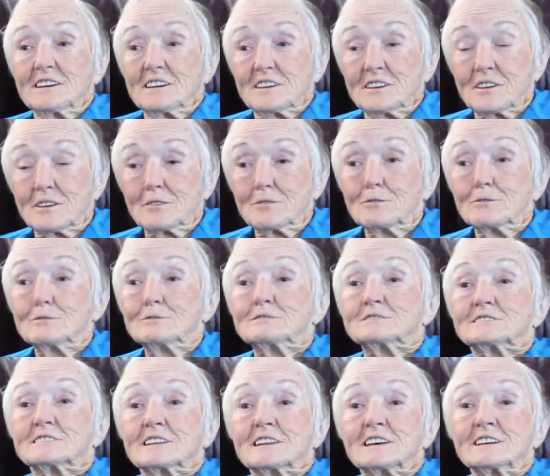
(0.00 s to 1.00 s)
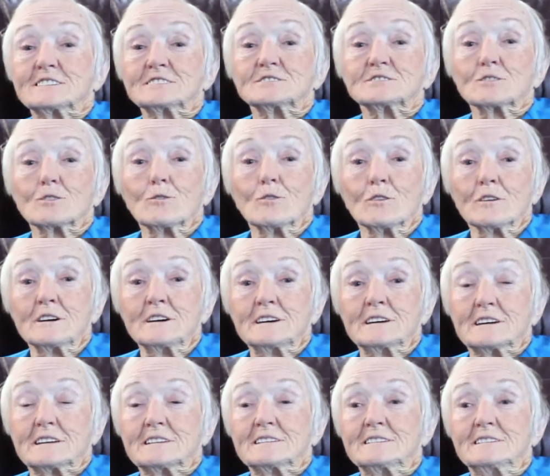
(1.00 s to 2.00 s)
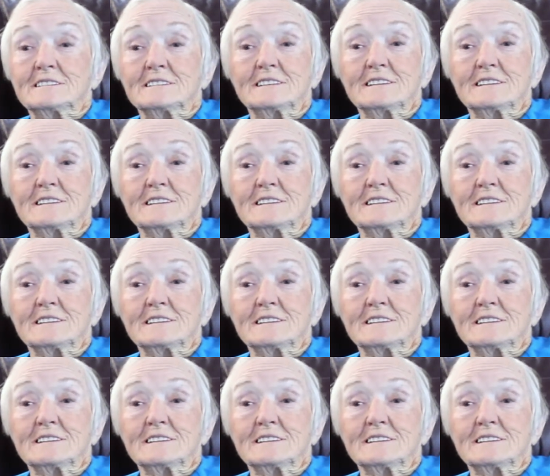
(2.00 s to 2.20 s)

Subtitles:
use and enjoy, and